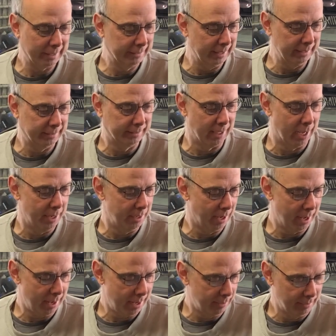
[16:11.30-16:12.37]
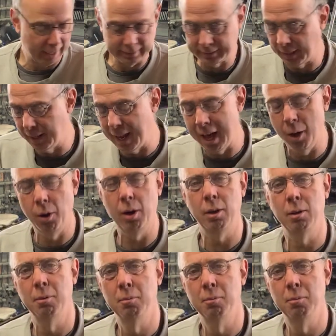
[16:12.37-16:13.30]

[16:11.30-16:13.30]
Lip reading: seat's done. Less than an hour